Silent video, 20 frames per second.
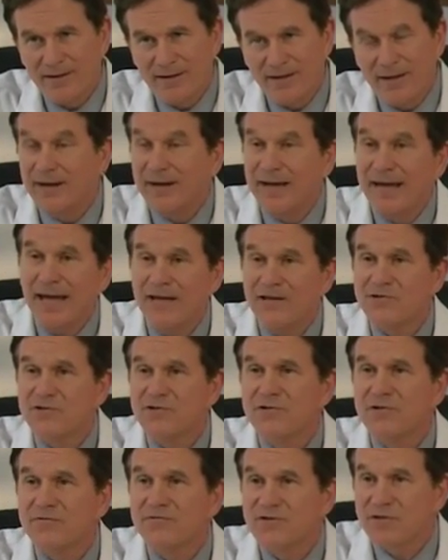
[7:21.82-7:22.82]
and in
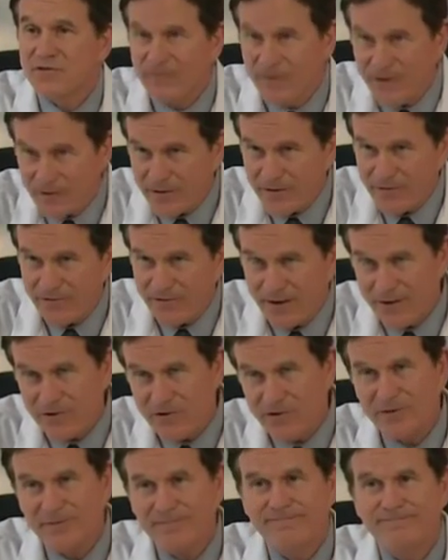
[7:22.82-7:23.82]
cases of severe
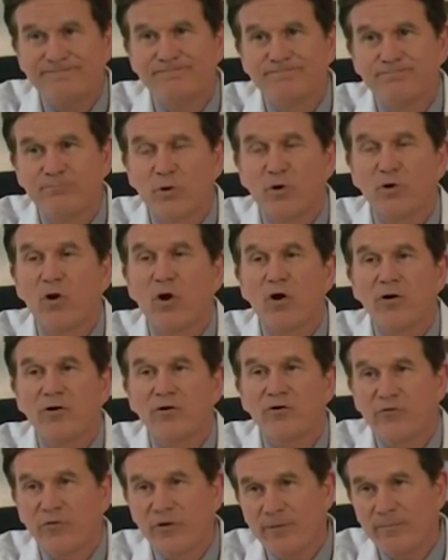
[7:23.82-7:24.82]
infection,
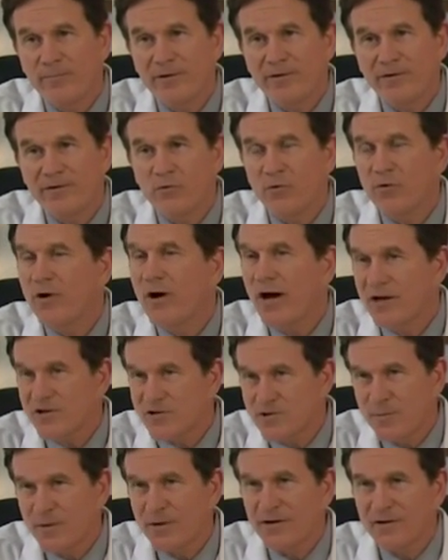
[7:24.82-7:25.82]
prolonged treatment or
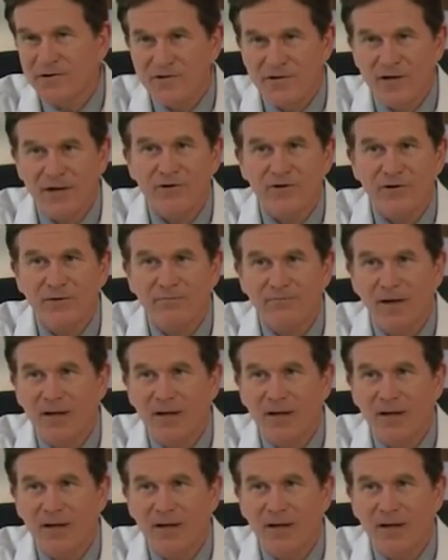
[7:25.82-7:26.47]
hospitalization